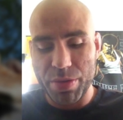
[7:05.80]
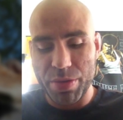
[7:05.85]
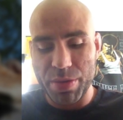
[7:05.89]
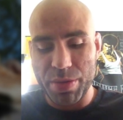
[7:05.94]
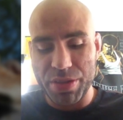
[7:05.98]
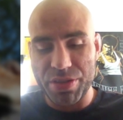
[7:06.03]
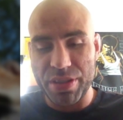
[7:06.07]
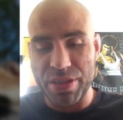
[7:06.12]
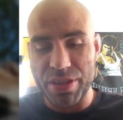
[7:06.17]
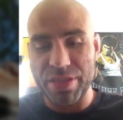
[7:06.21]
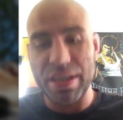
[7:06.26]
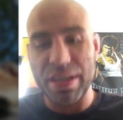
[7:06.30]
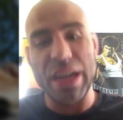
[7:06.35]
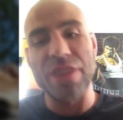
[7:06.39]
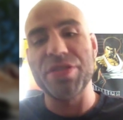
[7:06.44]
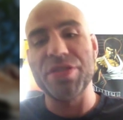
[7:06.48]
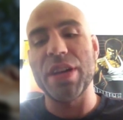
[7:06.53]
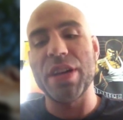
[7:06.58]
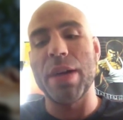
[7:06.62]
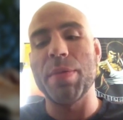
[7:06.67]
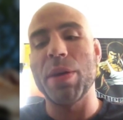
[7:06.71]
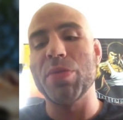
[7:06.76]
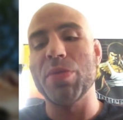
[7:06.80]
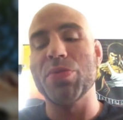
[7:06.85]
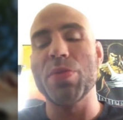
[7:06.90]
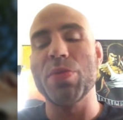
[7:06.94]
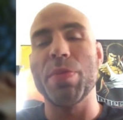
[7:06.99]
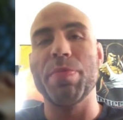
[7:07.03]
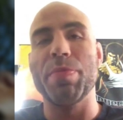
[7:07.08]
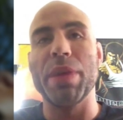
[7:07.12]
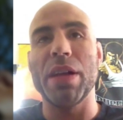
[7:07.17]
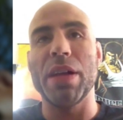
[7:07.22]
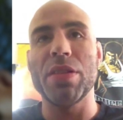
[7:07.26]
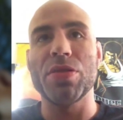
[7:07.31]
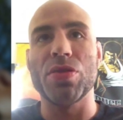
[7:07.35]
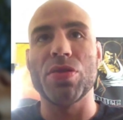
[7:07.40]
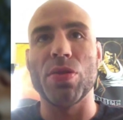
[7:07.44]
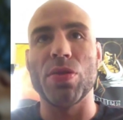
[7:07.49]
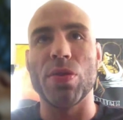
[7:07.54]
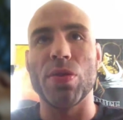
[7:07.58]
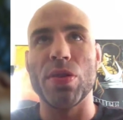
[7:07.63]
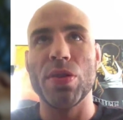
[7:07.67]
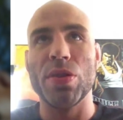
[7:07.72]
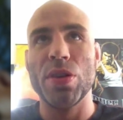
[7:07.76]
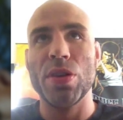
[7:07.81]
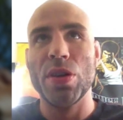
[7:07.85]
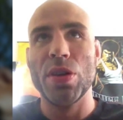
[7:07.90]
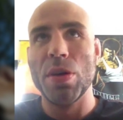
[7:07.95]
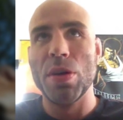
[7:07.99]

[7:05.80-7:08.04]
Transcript: pretty much the entire time I was with Bellator.